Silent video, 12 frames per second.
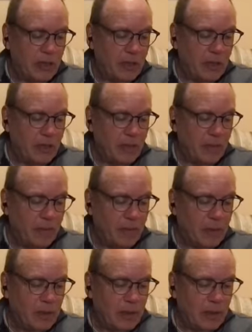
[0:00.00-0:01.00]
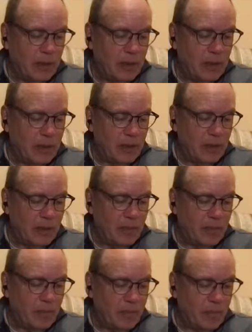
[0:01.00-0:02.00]
Um, it's uh,
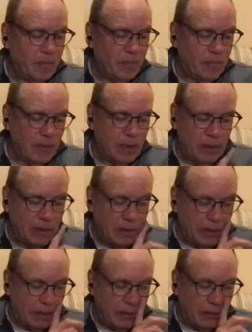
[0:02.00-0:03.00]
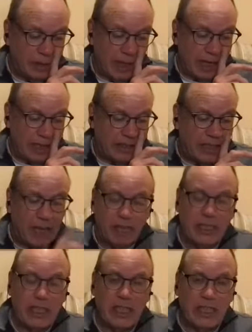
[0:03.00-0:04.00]
he was at
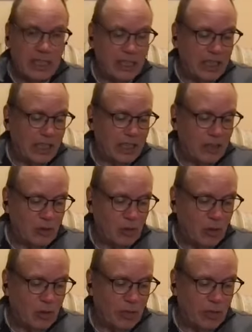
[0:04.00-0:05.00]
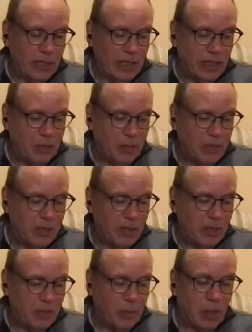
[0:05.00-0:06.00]
Savatthi in Jeta's Grove,
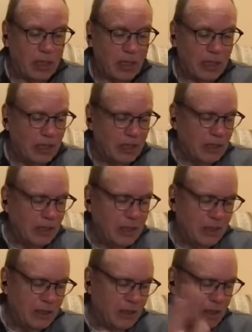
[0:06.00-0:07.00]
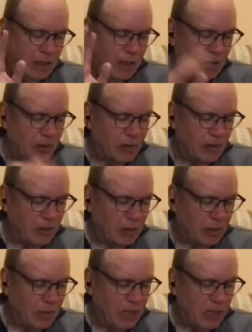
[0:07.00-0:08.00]
Anathapindika's Park there's a long story
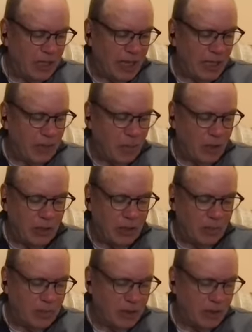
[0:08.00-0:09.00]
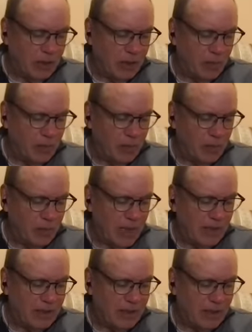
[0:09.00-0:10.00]
behind that park, but uh, we'll
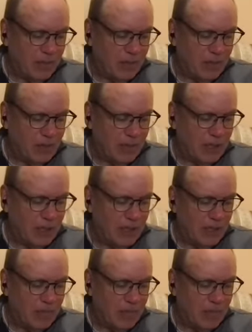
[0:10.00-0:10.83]
pass that tonight.